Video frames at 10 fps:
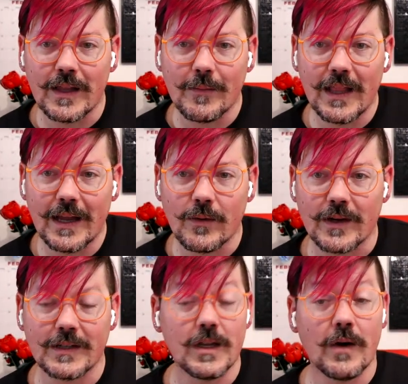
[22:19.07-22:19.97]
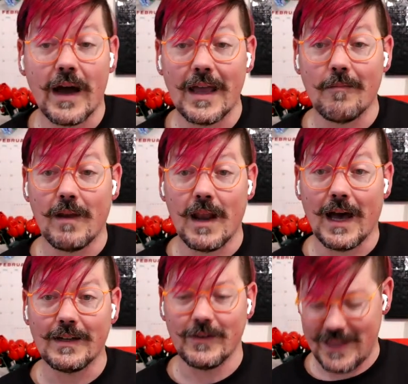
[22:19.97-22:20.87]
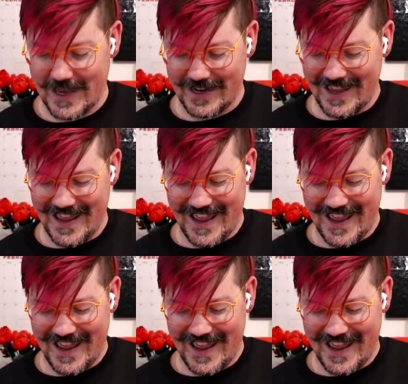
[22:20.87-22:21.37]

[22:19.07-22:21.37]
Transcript: I'm glad it worked. No, I am not doing that.